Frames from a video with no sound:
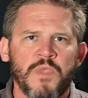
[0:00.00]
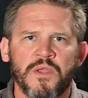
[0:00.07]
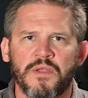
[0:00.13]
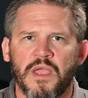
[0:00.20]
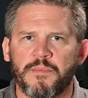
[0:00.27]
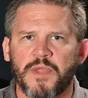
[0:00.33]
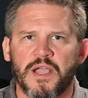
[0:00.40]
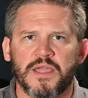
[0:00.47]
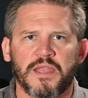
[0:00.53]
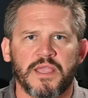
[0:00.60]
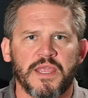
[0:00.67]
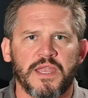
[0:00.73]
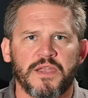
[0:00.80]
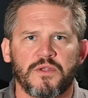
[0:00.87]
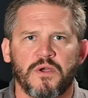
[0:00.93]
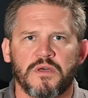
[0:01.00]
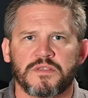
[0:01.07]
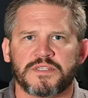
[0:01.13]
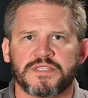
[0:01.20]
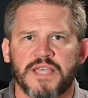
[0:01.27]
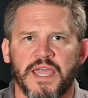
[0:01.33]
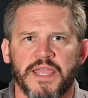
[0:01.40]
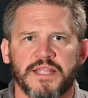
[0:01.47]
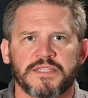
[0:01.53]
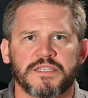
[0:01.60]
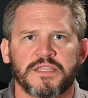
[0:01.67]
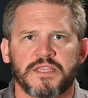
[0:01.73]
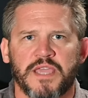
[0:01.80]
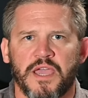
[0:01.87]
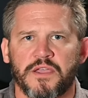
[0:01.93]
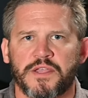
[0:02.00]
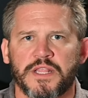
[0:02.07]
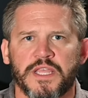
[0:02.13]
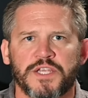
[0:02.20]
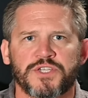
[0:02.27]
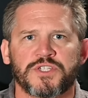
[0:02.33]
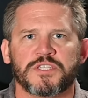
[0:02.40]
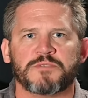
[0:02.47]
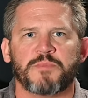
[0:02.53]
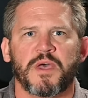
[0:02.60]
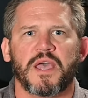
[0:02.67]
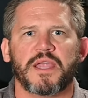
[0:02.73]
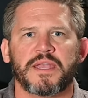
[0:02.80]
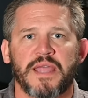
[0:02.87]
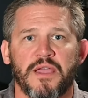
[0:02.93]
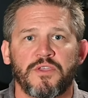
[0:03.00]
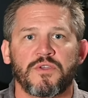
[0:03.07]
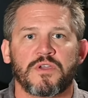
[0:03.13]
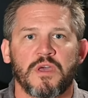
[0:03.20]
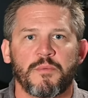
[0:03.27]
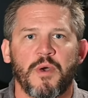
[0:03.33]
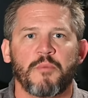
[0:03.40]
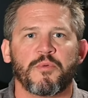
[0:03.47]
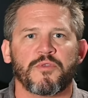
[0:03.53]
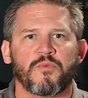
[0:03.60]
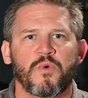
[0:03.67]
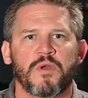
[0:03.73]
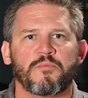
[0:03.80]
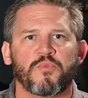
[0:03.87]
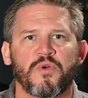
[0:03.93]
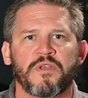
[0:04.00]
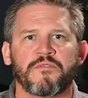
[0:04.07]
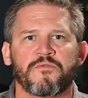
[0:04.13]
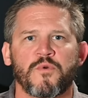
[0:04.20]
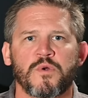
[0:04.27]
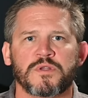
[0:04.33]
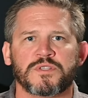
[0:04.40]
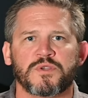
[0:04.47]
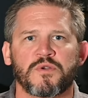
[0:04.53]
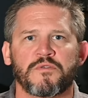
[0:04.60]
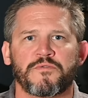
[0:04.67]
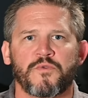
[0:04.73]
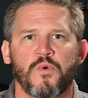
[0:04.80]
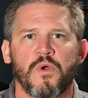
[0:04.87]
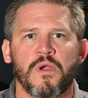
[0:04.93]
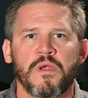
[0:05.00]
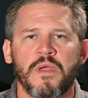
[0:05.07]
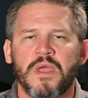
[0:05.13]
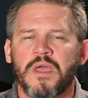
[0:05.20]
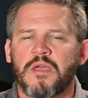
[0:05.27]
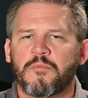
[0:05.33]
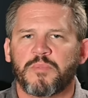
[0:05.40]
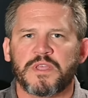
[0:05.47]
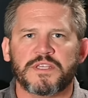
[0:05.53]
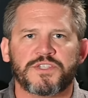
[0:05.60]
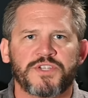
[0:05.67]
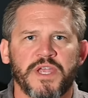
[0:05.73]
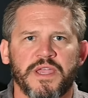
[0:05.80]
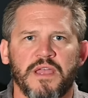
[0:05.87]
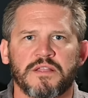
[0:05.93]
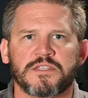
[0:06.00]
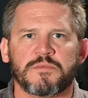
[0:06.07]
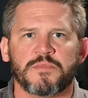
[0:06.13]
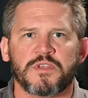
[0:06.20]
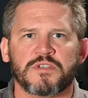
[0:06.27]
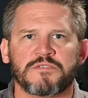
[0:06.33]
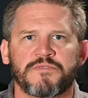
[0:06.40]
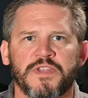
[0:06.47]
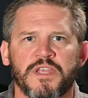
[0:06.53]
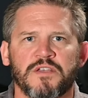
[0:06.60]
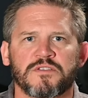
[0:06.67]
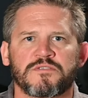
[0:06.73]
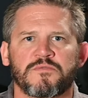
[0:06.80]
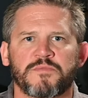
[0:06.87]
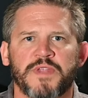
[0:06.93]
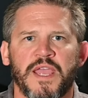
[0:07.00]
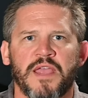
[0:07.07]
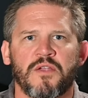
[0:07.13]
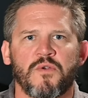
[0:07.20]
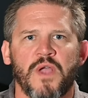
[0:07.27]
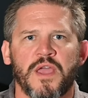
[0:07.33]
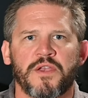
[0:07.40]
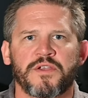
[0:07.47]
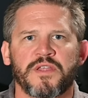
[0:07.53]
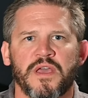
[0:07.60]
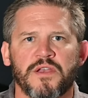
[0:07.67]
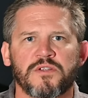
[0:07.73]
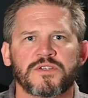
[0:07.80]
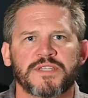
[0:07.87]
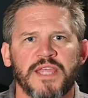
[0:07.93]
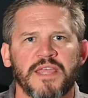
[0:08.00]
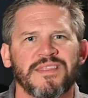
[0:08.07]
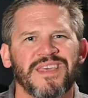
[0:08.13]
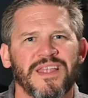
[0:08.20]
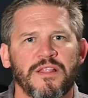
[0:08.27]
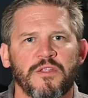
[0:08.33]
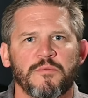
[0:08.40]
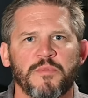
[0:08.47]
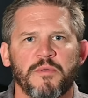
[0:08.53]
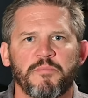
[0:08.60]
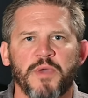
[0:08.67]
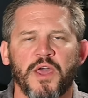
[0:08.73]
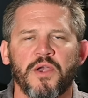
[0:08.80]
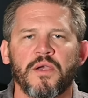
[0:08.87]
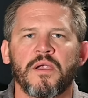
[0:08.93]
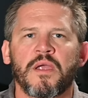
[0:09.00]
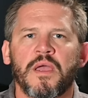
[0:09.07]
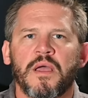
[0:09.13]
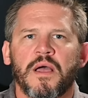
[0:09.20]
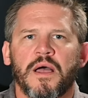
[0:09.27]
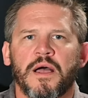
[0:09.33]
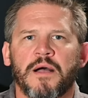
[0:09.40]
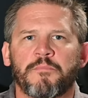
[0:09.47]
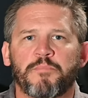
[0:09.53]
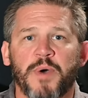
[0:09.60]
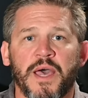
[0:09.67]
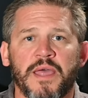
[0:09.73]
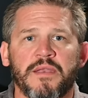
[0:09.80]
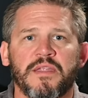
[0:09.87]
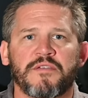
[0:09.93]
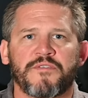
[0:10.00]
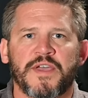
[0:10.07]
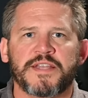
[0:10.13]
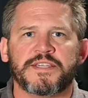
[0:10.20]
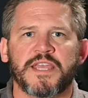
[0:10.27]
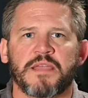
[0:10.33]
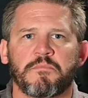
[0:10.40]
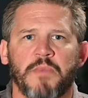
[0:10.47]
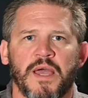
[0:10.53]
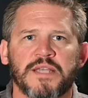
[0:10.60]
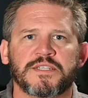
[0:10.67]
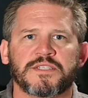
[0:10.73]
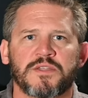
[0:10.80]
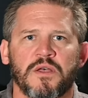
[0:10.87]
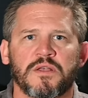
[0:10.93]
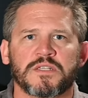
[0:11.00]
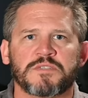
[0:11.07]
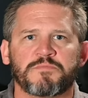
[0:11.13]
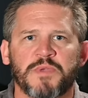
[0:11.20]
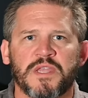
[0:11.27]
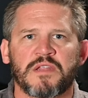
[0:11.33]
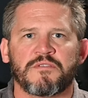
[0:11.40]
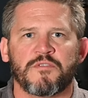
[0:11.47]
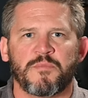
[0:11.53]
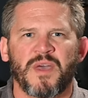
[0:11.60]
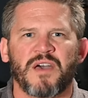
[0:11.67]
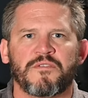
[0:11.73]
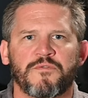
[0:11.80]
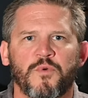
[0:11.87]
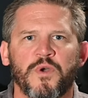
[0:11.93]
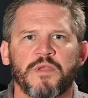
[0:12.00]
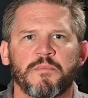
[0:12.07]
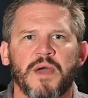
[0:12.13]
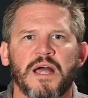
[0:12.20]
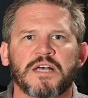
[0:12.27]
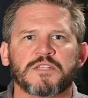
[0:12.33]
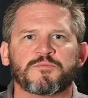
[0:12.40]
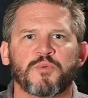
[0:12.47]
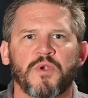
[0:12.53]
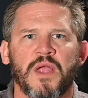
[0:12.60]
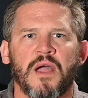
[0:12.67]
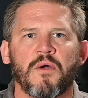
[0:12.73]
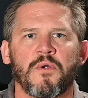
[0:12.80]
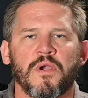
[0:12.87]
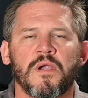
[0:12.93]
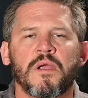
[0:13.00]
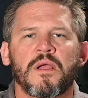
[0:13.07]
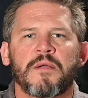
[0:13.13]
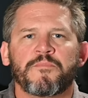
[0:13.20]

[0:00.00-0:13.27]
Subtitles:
Now, I'm not going to get into all the science and the calculations behind how you come up with 1.404. Please check out some of those videos from Dan Grider to understand that a little bit better. But if I take my stall speed of about 40 miles per hour